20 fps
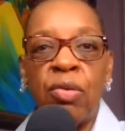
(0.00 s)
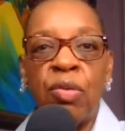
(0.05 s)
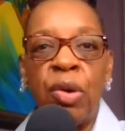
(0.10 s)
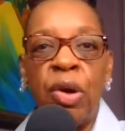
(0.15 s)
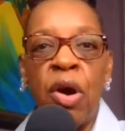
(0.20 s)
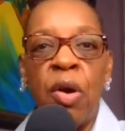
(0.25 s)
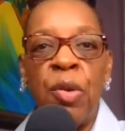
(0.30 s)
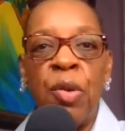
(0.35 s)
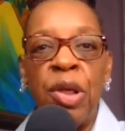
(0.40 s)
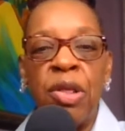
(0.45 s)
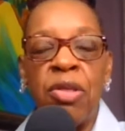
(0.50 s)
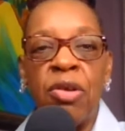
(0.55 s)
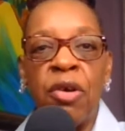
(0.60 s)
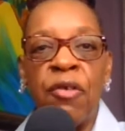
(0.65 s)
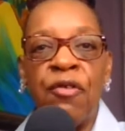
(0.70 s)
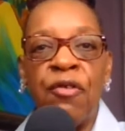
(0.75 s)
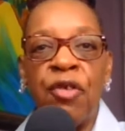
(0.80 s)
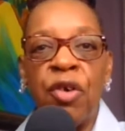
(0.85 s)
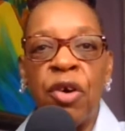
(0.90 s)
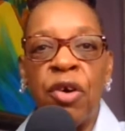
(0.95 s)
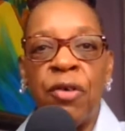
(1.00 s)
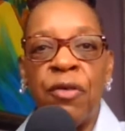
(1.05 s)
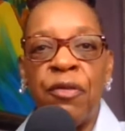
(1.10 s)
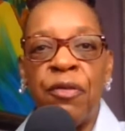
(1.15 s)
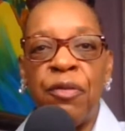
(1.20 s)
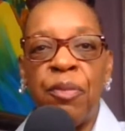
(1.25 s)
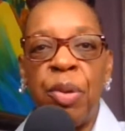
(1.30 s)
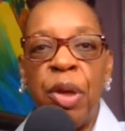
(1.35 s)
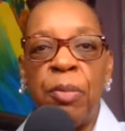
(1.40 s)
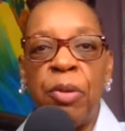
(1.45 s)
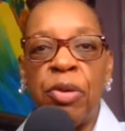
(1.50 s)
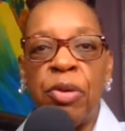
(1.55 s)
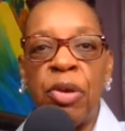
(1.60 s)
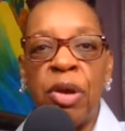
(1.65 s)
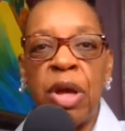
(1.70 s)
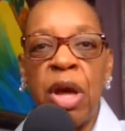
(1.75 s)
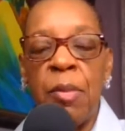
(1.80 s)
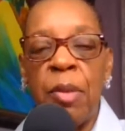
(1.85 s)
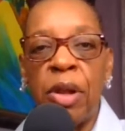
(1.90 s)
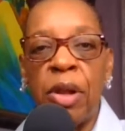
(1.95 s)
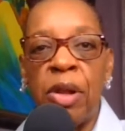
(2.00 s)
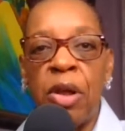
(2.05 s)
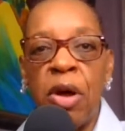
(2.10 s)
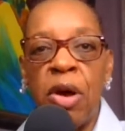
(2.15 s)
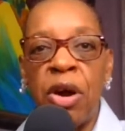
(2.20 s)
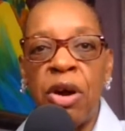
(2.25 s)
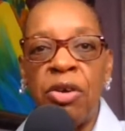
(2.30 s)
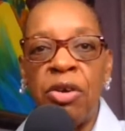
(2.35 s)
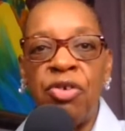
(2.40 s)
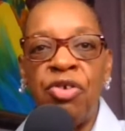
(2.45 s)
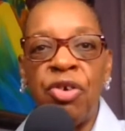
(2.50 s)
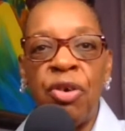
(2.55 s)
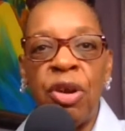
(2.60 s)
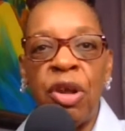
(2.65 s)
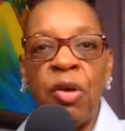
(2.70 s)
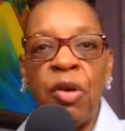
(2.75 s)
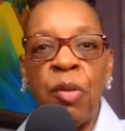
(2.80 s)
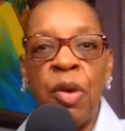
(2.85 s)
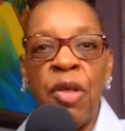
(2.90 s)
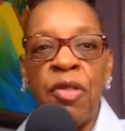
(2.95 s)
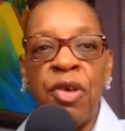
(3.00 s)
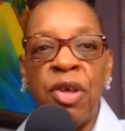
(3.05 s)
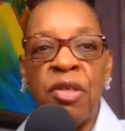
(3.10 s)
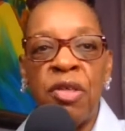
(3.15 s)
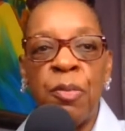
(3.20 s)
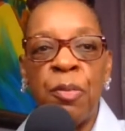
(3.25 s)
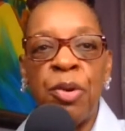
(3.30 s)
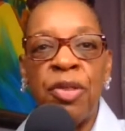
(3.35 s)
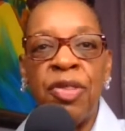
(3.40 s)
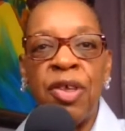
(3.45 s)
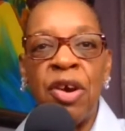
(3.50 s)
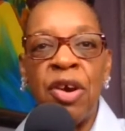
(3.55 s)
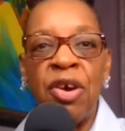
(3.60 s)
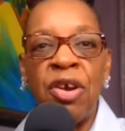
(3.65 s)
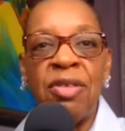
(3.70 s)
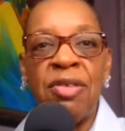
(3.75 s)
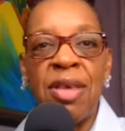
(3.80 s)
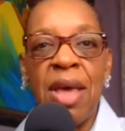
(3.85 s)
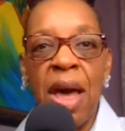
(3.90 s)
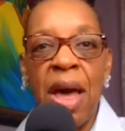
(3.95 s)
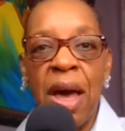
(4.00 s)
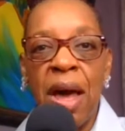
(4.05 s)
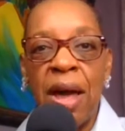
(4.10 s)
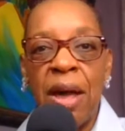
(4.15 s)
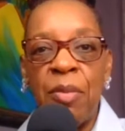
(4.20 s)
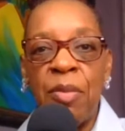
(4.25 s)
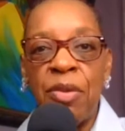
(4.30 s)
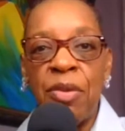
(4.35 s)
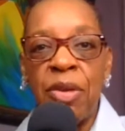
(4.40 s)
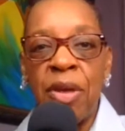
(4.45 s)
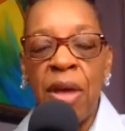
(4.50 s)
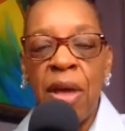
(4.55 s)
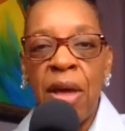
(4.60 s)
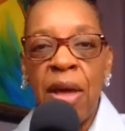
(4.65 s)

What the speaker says: We always look for people to come along our journey with us, but there's times,